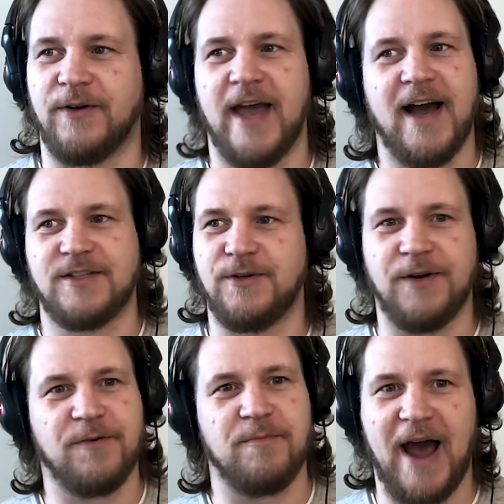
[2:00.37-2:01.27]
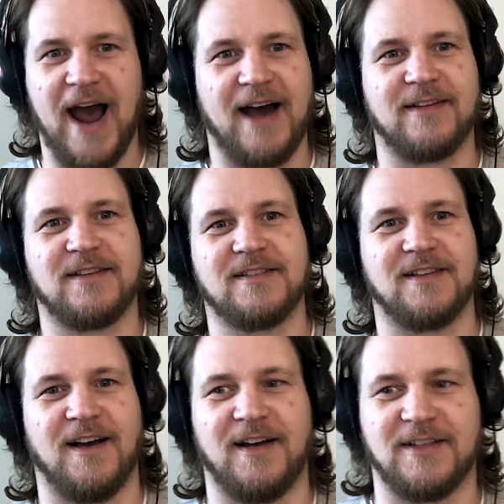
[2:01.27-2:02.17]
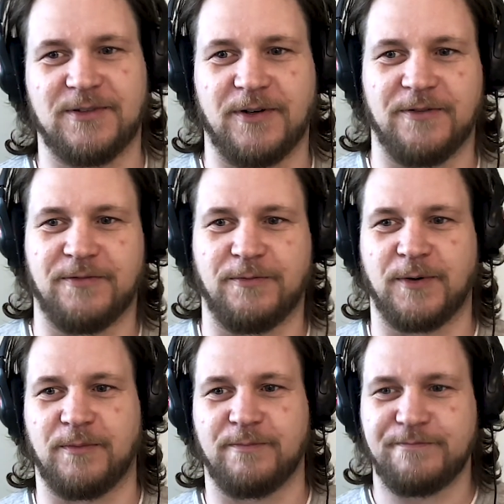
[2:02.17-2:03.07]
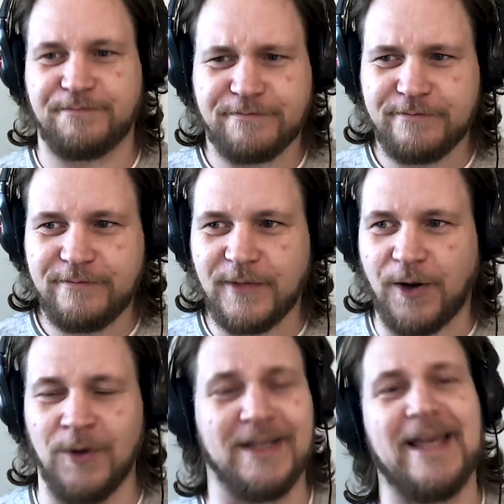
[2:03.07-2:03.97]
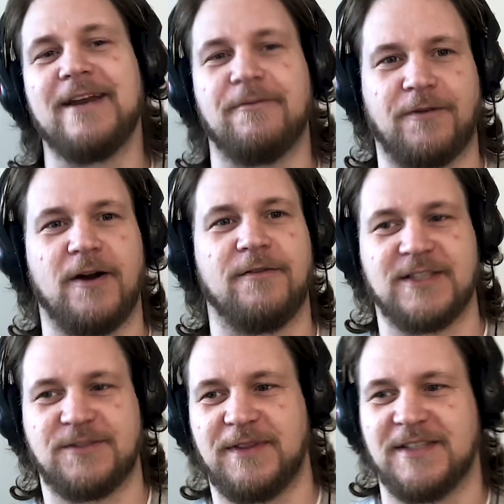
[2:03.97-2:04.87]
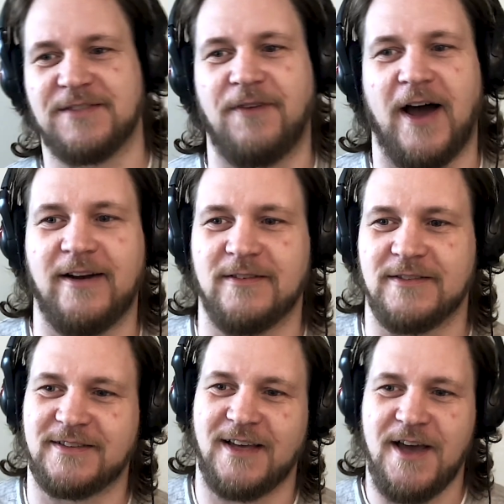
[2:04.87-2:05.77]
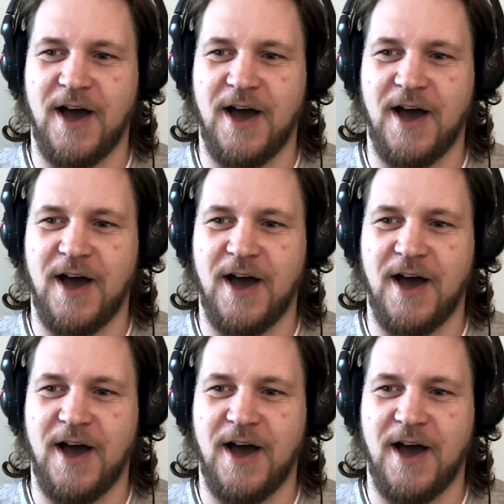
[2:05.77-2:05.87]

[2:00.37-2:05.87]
yeah, 2 different paths were laid in front of us with this finals.